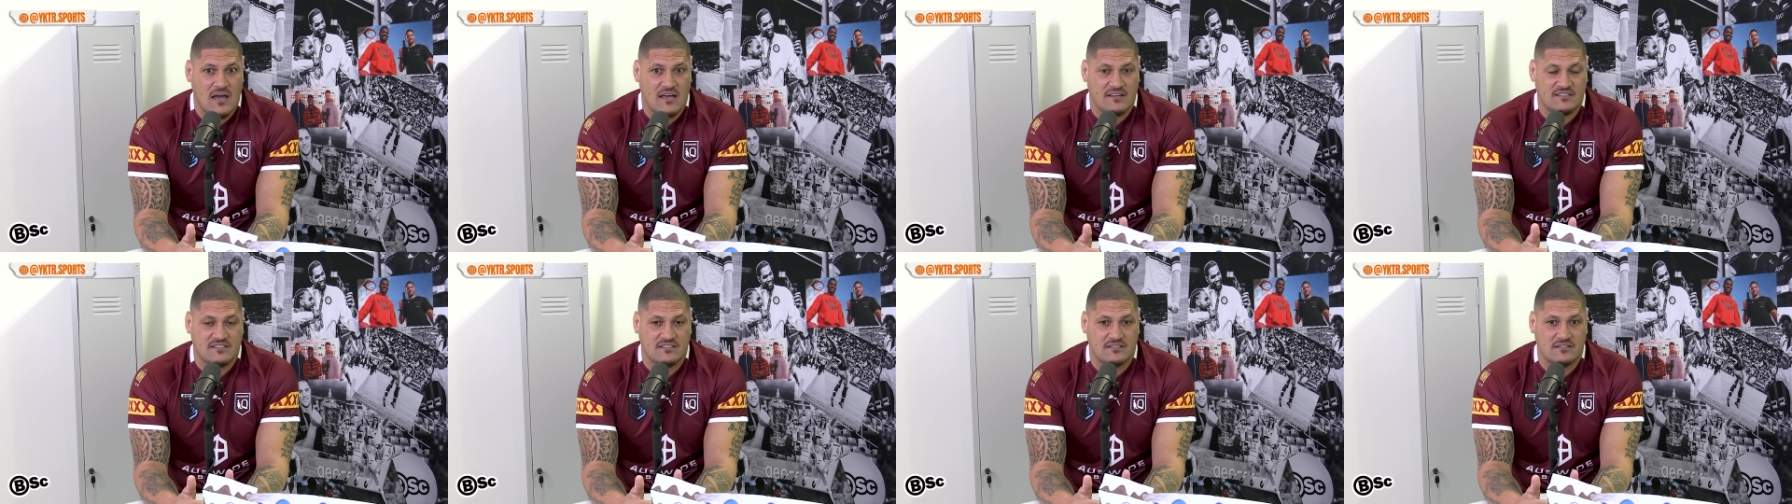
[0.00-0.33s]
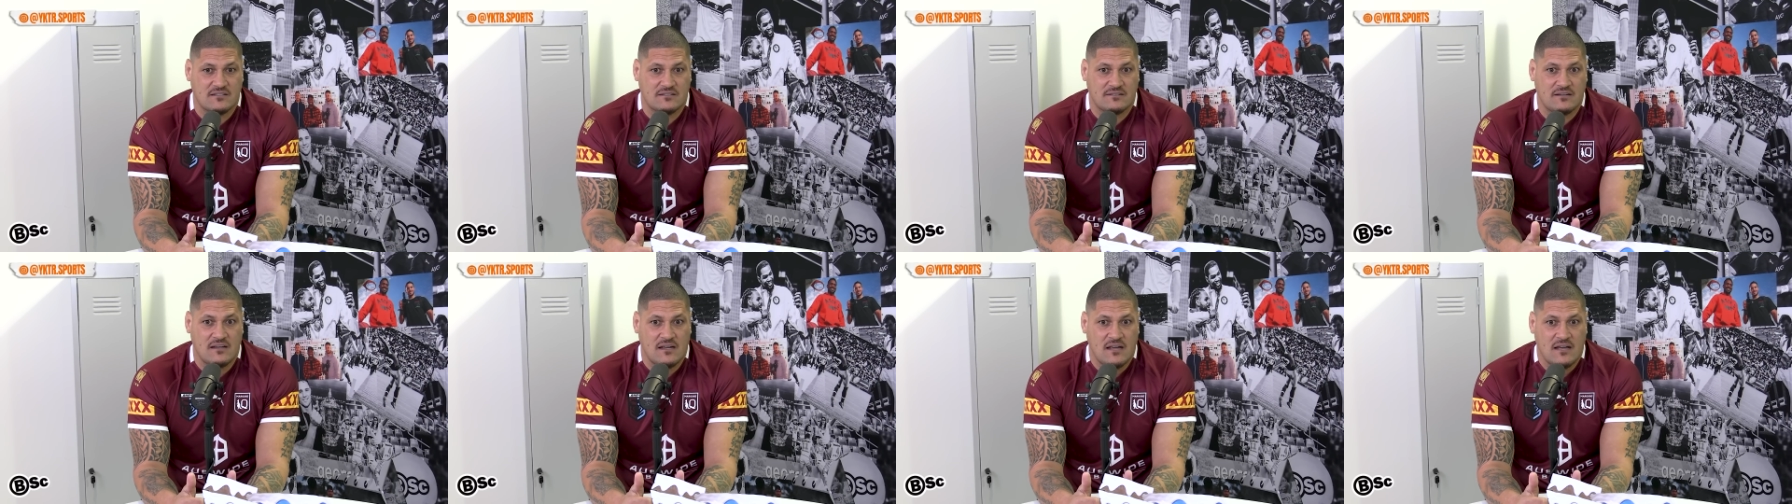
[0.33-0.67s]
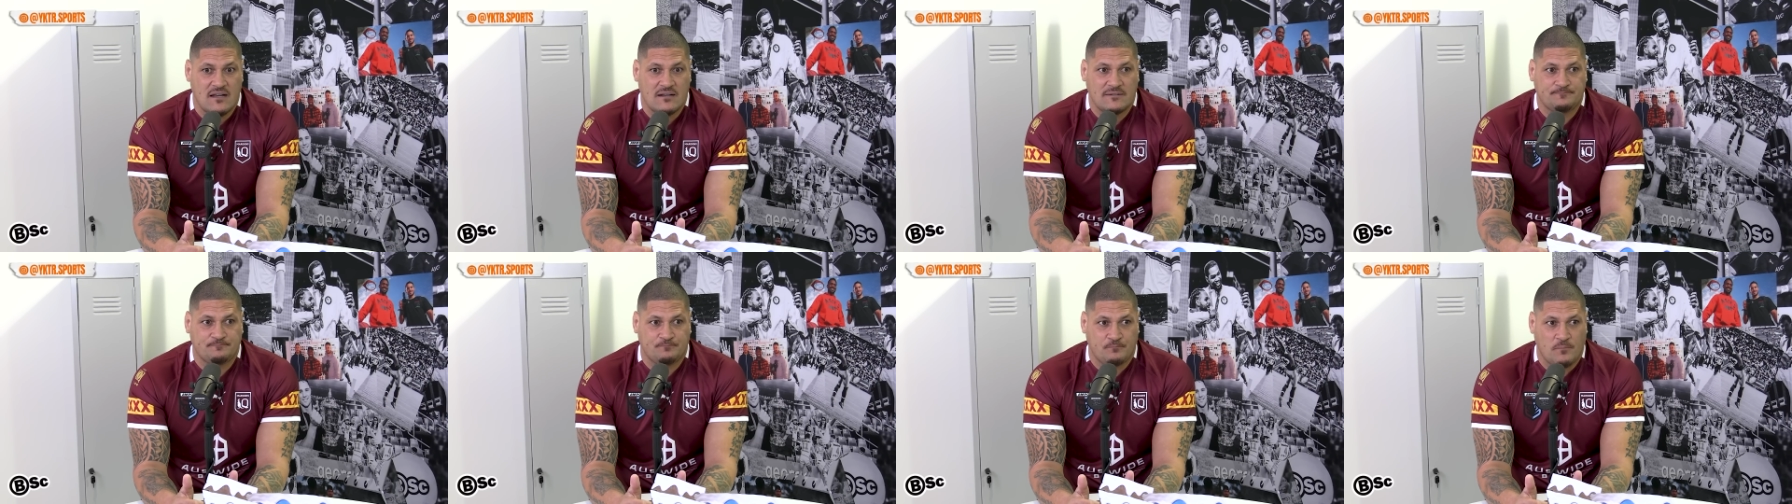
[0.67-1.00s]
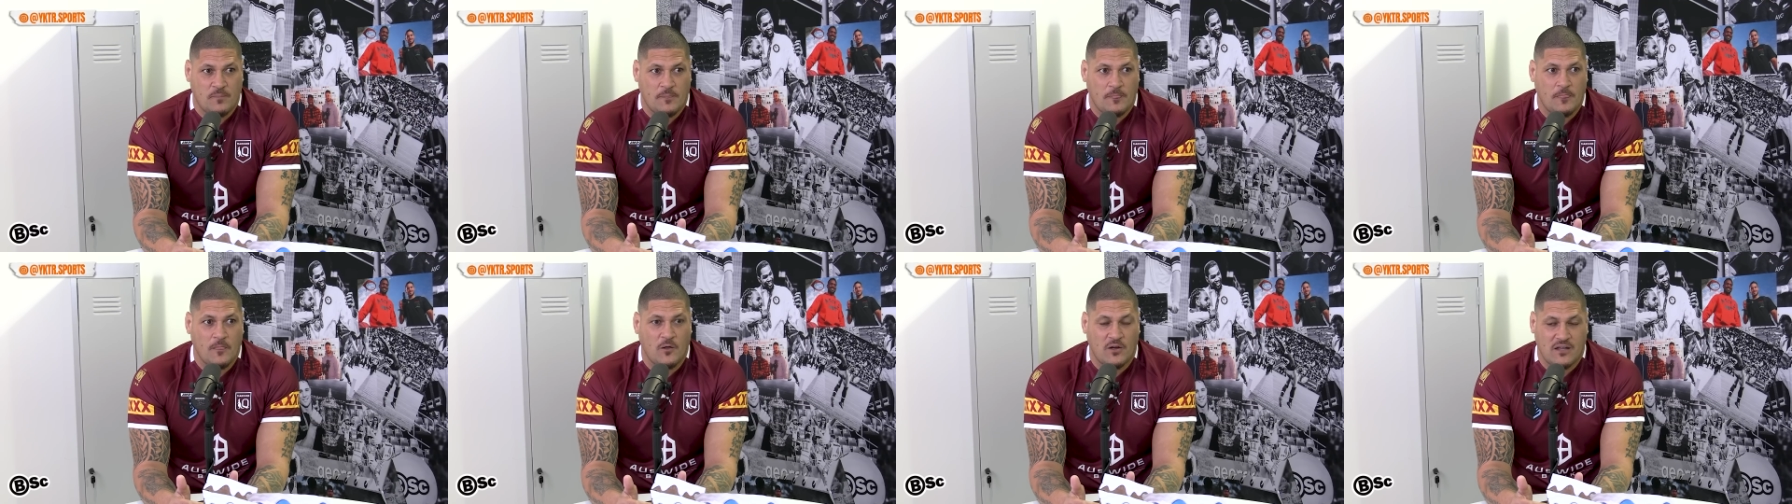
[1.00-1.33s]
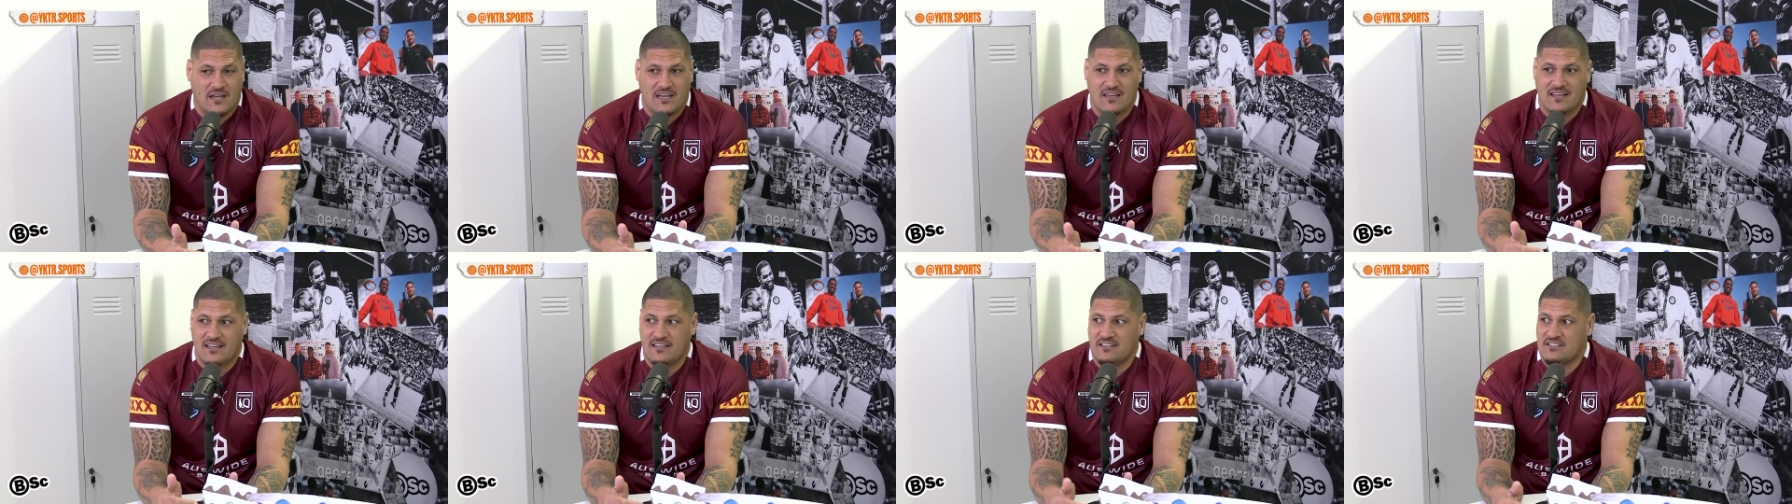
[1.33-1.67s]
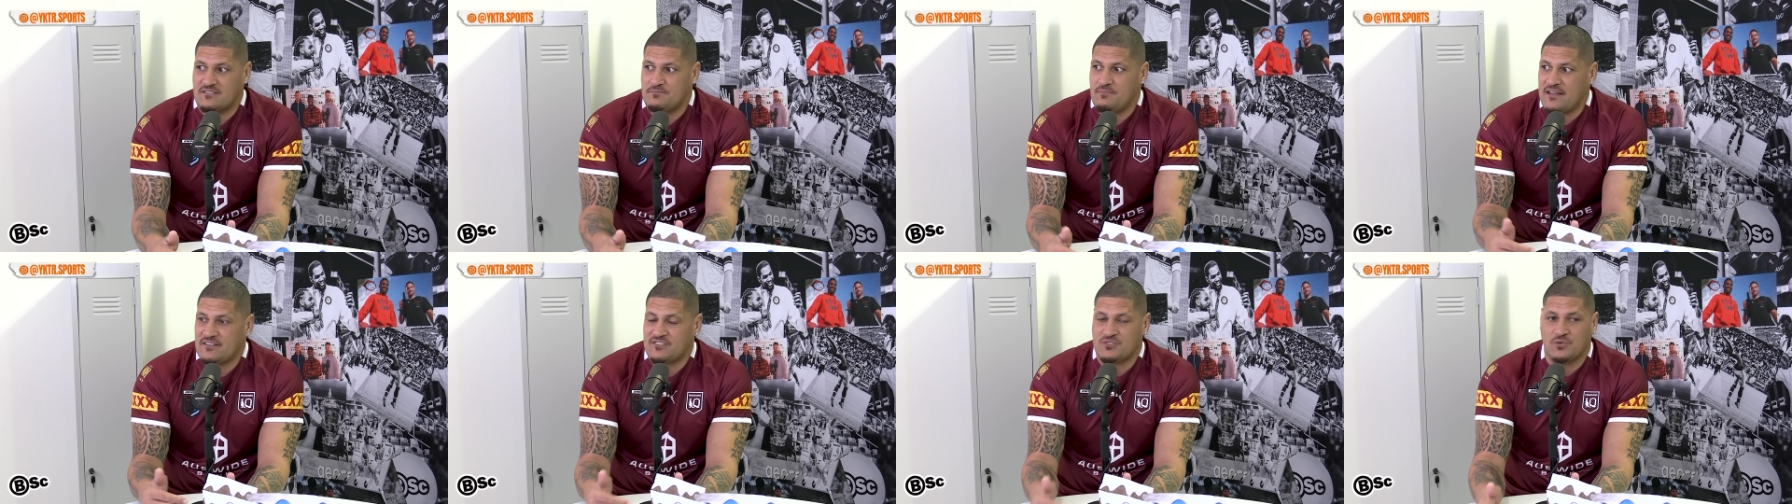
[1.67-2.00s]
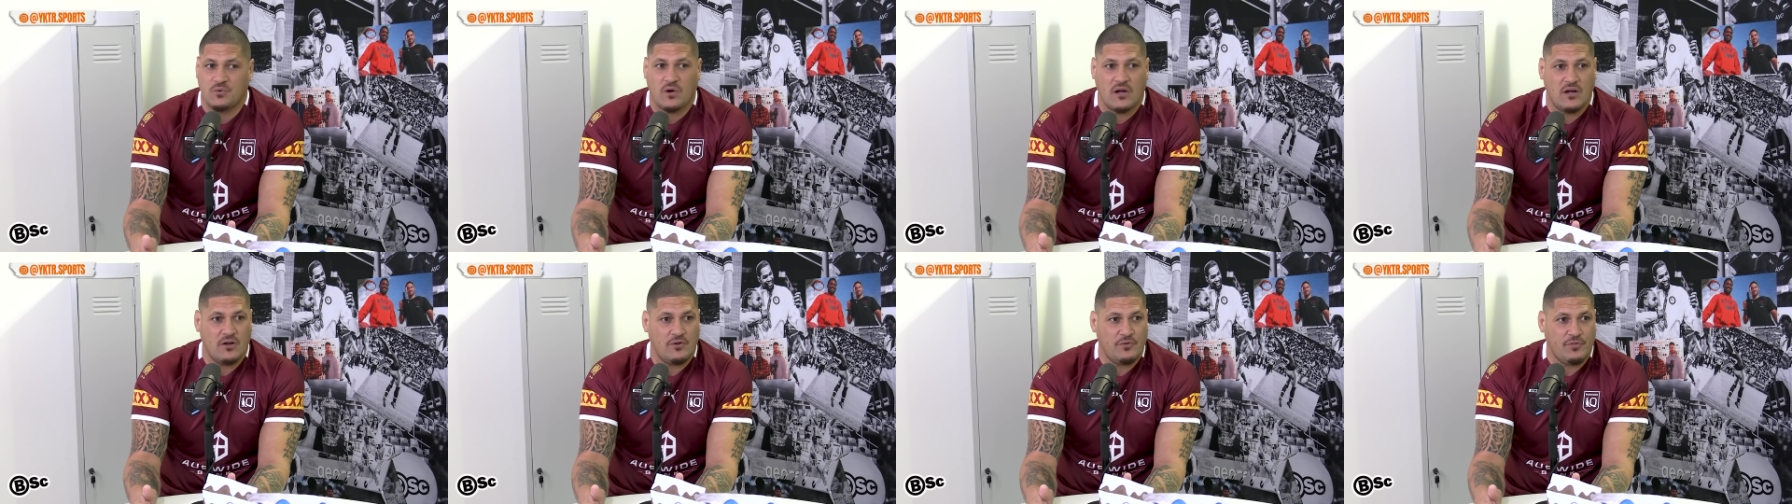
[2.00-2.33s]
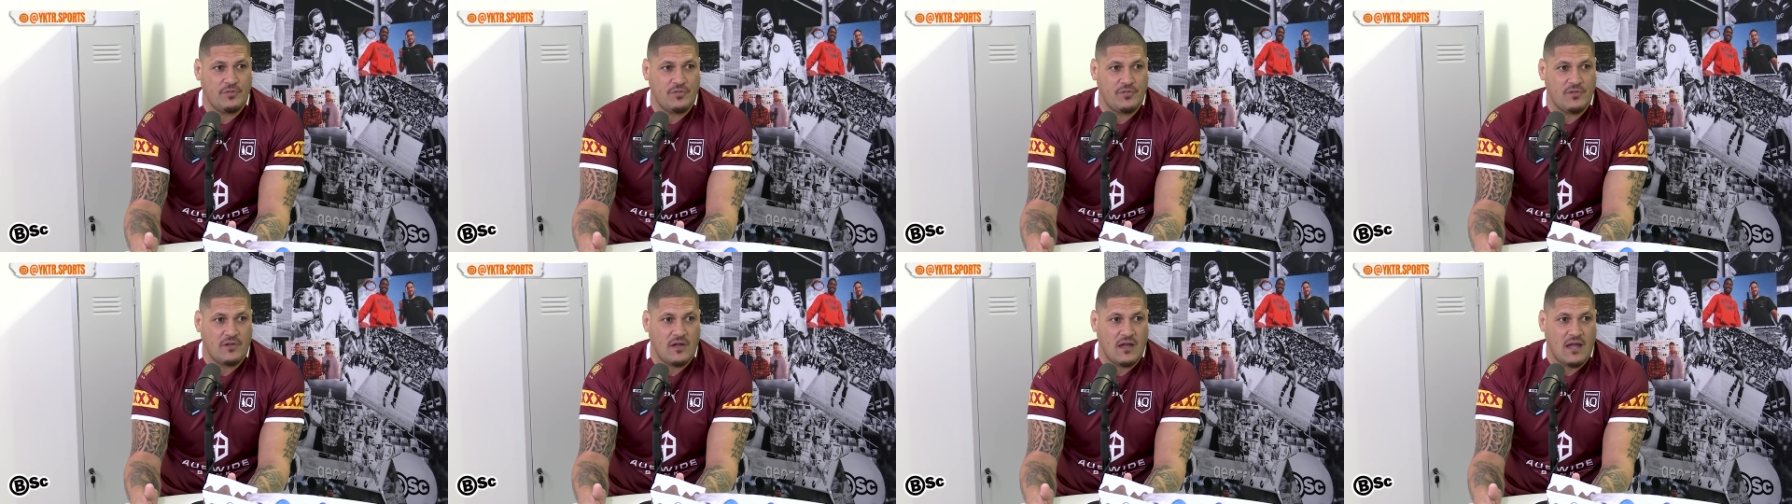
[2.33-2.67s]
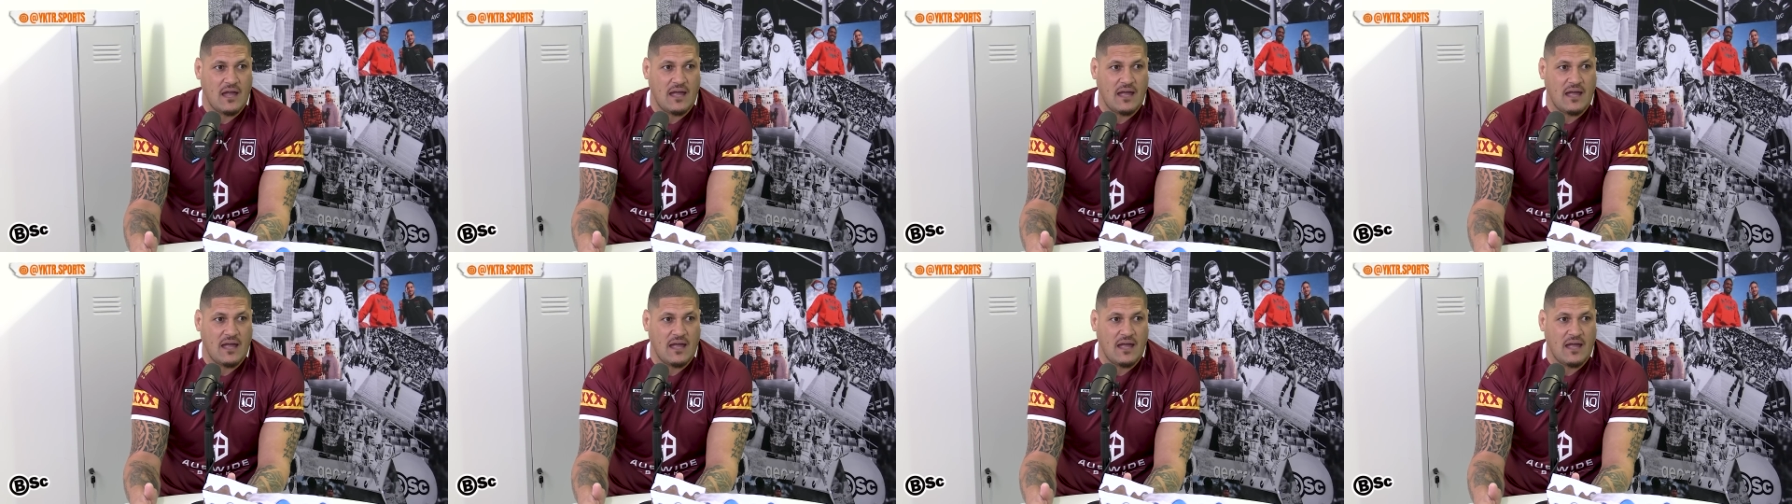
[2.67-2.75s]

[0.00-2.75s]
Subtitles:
as his mental health.